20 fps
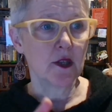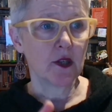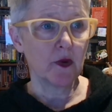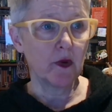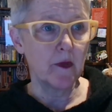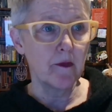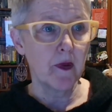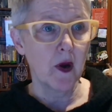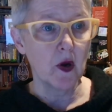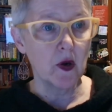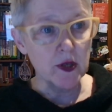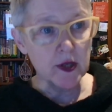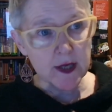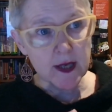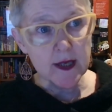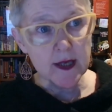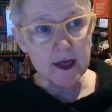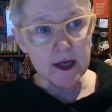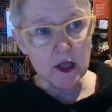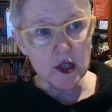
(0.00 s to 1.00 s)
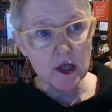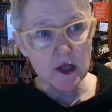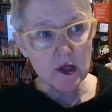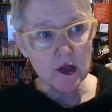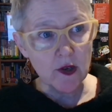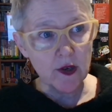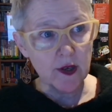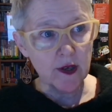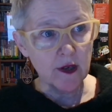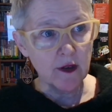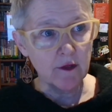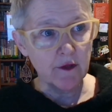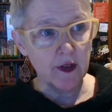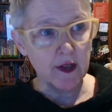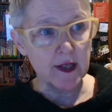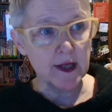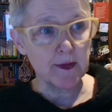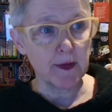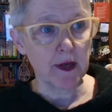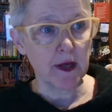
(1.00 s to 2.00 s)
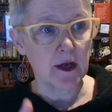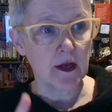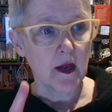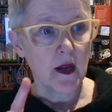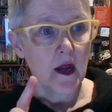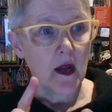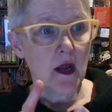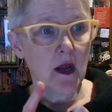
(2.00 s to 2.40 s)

to impose conditions on an investment,